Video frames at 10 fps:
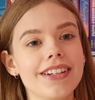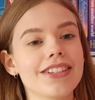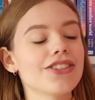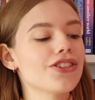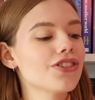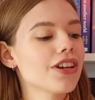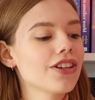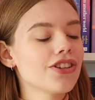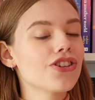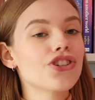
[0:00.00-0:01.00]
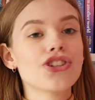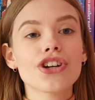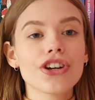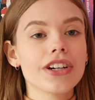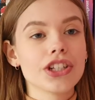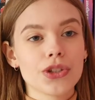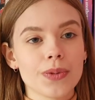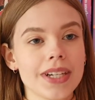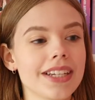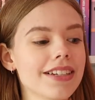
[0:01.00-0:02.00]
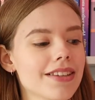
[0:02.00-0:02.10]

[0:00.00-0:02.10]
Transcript: This is just sugary sweet,